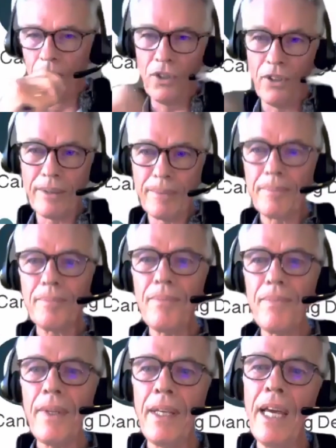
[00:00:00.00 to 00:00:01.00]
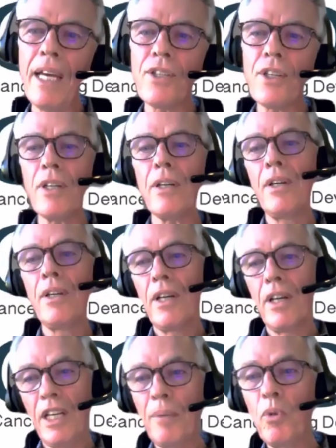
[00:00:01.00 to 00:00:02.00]
Sure. As a,
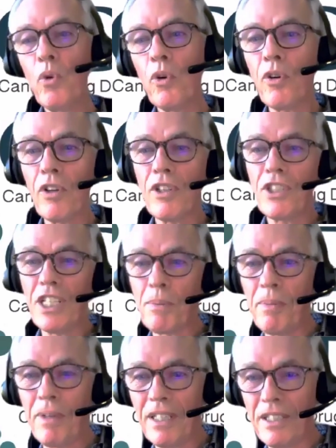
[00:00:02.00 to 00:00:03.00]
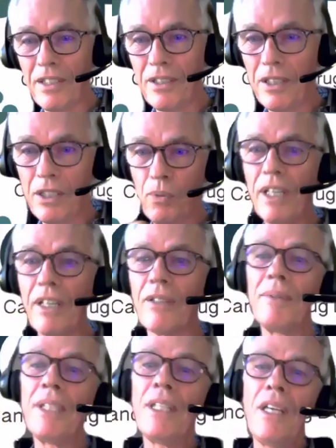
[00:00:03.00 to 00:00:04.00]
an immuno-oncology expert as
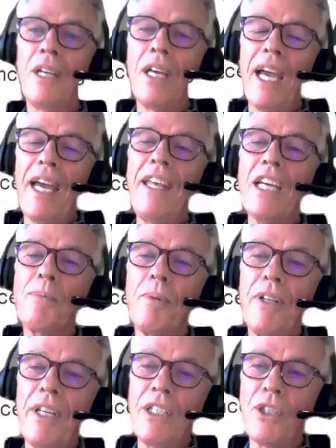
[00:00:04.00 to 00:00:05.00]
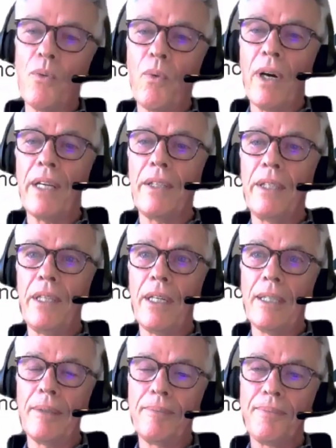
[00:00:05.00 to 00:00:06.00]
well, any explanation why
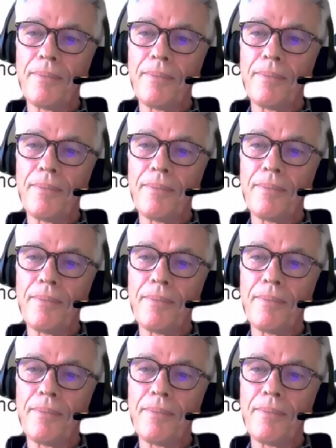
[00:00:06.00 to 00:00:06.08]
the